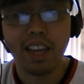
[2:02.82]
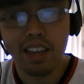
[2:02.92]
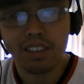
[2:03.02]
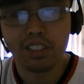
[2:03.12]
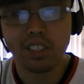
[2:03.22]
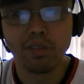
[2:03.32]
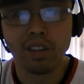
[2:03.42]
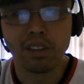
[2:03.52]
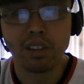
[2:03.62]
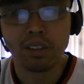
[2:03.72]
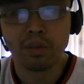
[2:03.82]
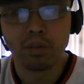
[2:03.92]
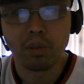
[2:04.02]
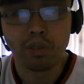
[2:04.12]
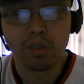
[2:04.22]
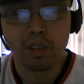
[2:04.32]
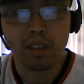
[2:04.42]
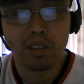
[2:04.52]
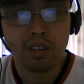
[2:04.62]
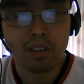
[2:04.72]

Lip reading: and the civilian were in the wrong.